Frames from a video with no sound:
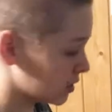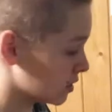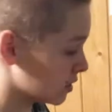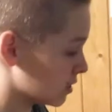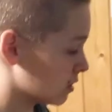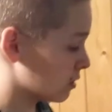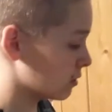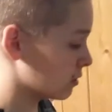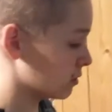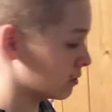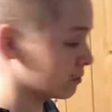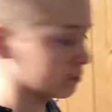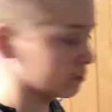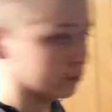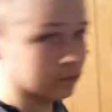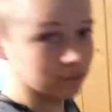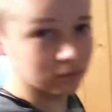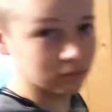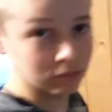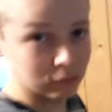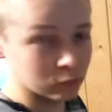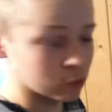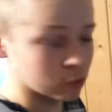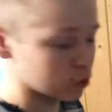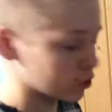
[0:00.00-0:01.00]
is the
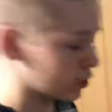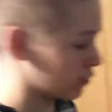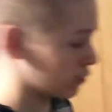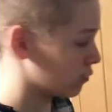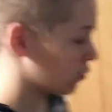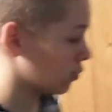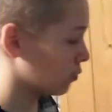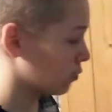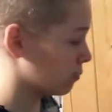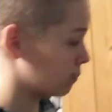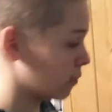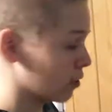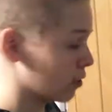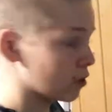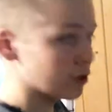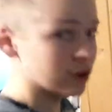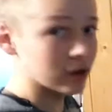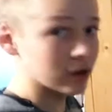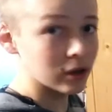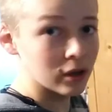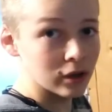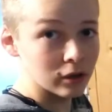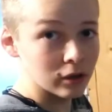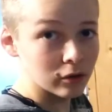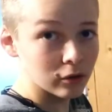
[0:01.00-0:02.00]
more difficult part.
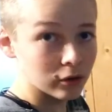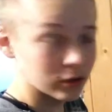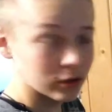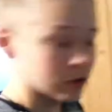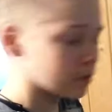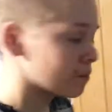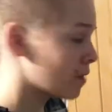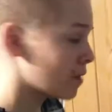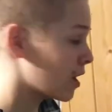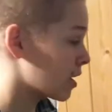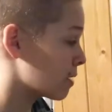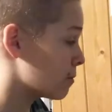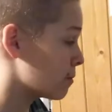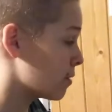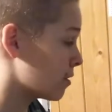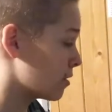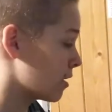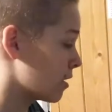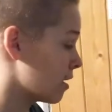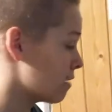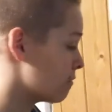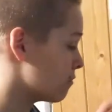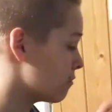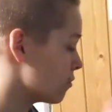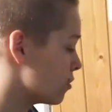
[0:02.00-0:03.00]
We're gonna come back about
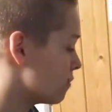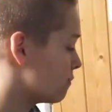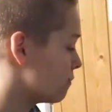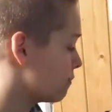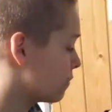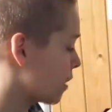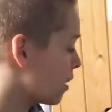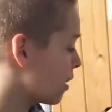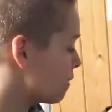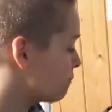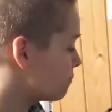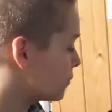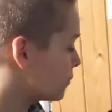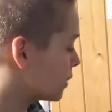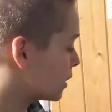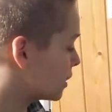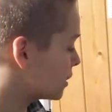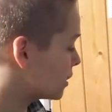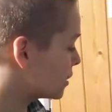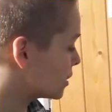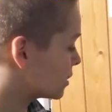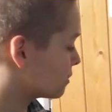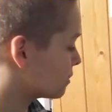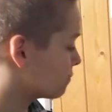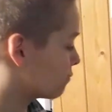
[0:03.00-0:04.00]
every five
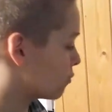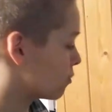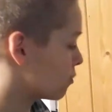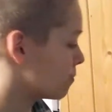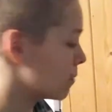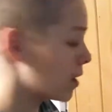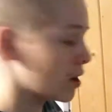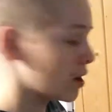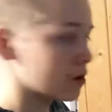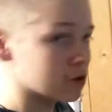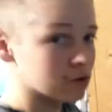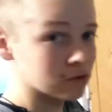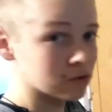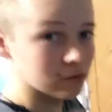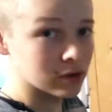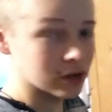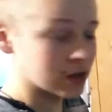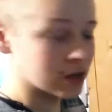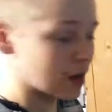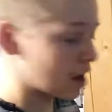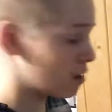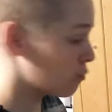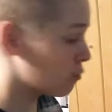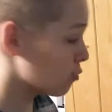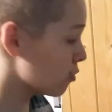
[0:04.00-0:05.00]
minutes for about an
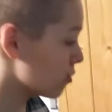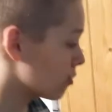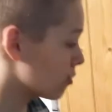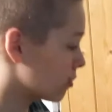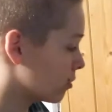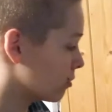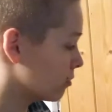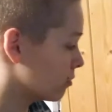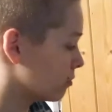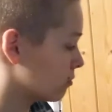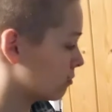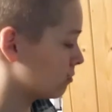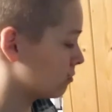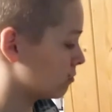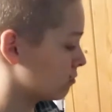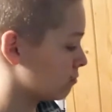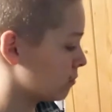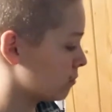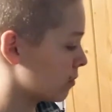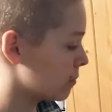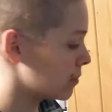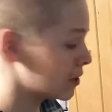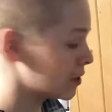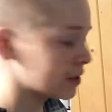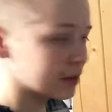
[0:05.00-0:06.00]
hour,
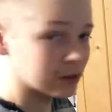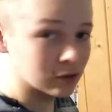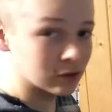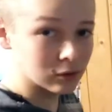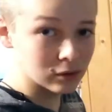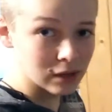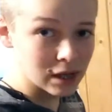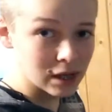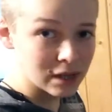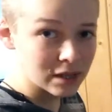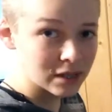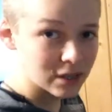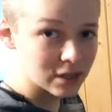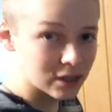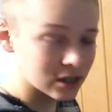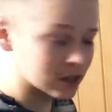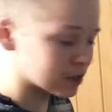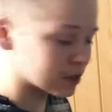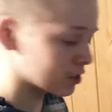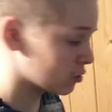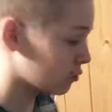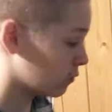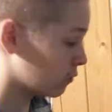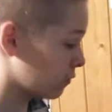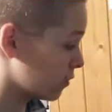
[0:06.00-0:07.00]
maybe a little less
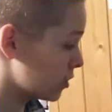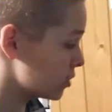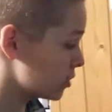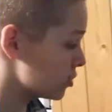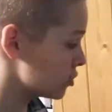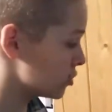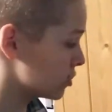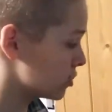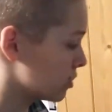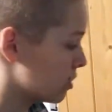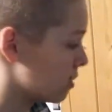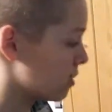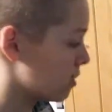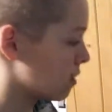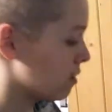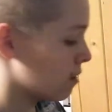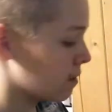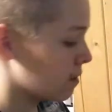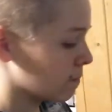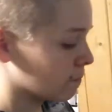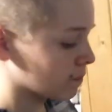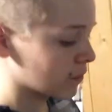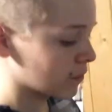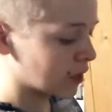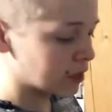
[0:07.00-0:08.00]
since they're fish.
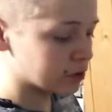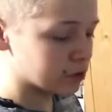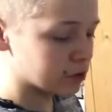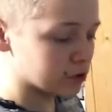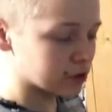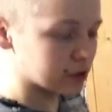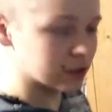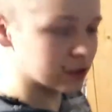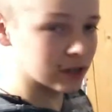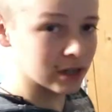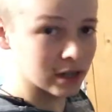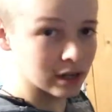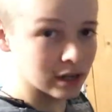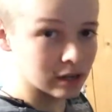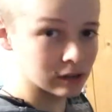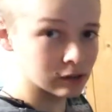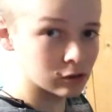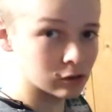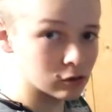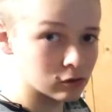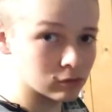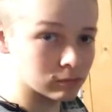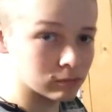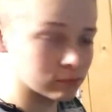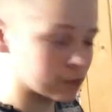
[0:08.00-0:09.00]
And you're gonna take a
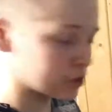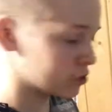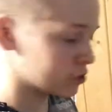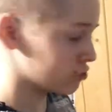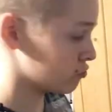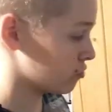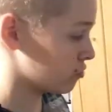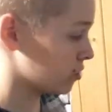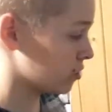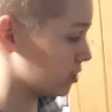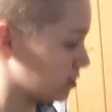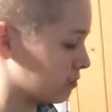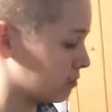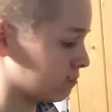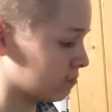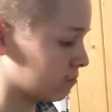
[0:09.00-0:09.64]
little measuring